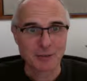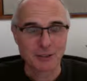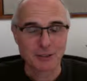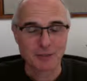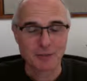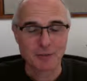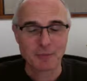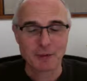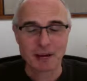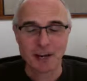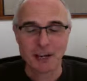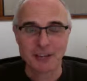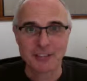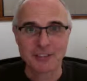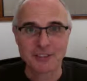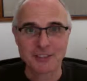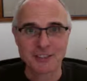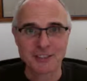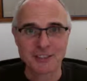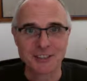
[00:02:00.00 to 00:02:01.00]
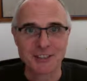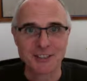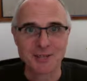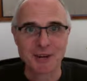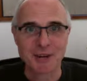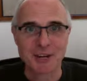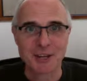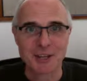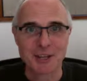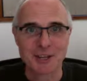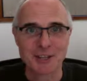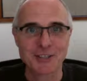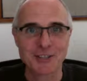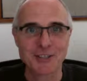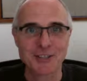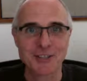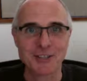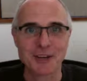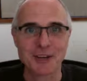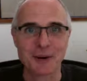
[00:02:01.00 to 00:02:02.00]
another market, so this is my
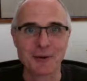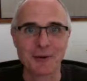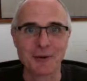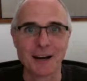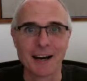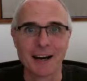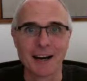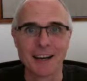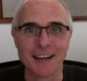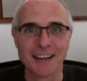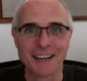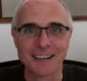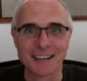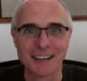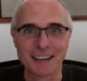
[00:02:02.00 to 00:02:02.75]
third go, and